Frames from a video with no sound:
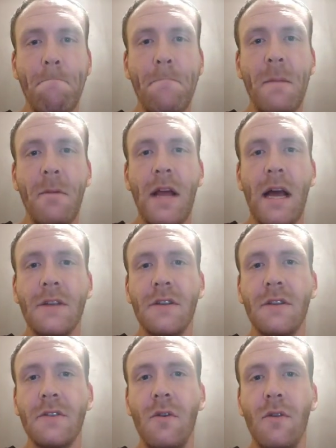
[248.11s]
people
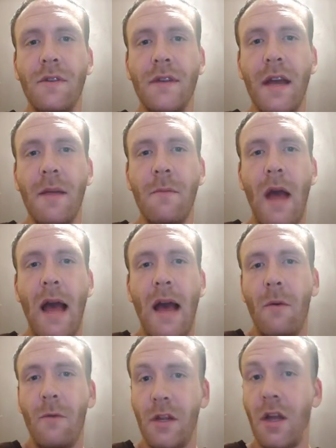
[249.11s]
ask us all the time:
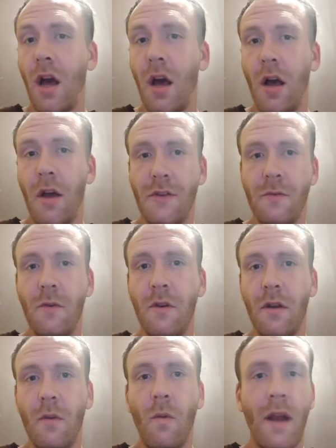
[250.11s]
how do cards
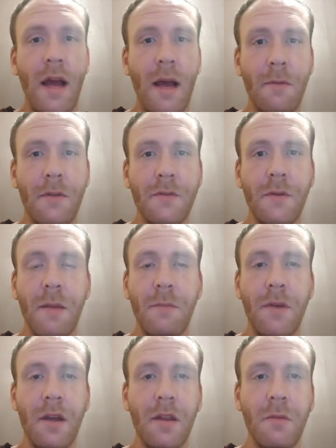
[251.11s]
work, what happens when I
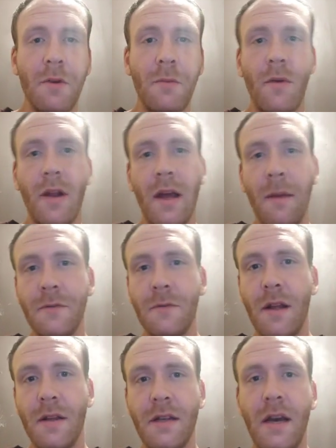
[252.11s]
pick them up, what happens
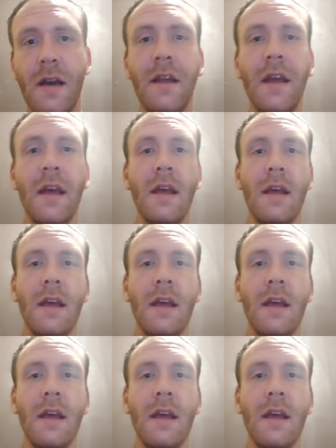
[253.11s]
when I die,